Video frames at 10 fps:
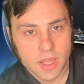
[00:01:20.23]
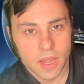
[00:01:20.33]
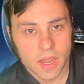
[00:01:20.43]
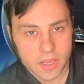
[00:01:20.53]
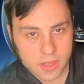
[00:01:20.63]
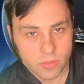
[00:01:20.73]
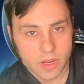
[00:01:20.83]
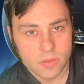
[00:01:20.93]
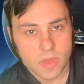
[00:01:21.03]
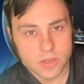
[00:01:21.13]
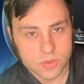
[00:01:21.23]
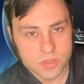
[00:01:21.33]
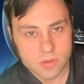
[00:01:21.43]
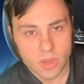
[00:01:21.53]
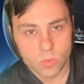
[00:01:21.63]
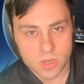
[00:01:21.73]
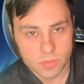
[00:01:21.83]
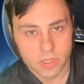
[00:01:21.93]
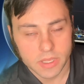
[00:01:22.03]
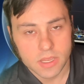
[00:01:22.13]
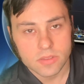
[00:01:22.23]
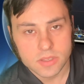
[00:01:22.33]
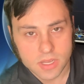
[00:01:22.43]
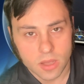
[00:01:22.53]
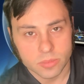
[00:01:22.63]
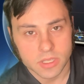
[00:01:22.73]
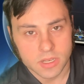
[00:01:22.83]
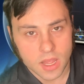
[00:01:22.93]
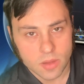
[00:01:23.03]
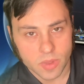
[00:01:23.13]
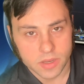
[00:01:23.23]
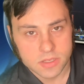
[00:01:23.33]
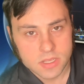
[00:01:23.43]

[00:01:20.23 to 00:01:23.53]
I highly recommend using my Webull link in the top pinned comment.